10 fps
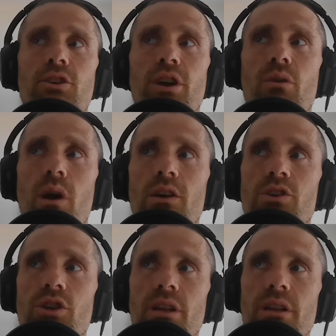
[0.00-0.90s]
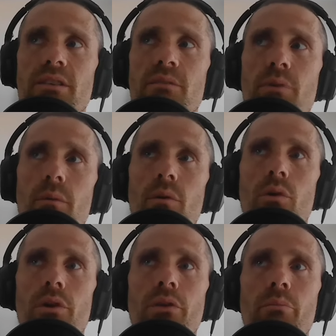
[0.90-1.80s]
a great question. And this is probably
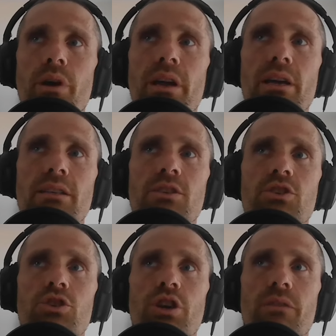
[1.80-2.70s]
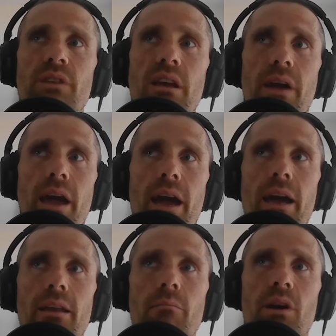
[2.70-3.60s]
one of the biggest shifts I've
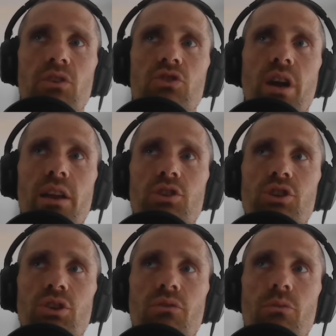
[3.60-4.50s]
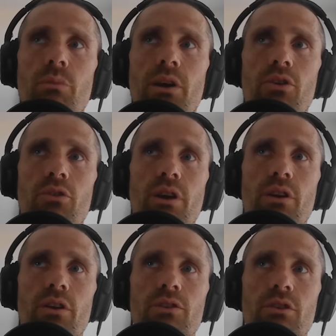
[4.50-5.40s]
had in my strategy over my
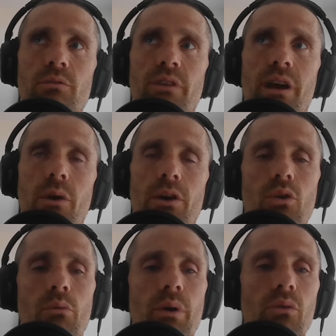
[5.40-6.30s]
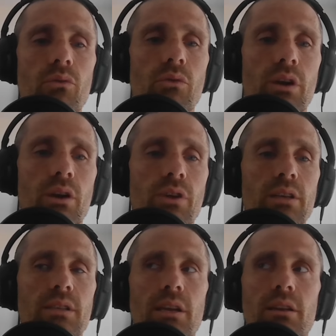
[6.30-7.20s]
career in terms of how I go about like a
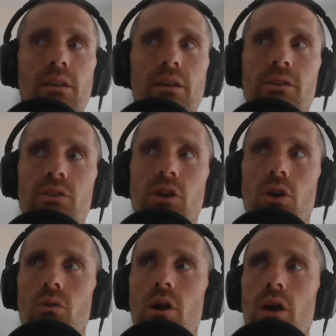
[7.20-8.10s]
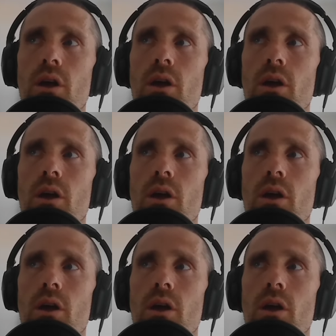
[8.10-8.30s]
race like this. So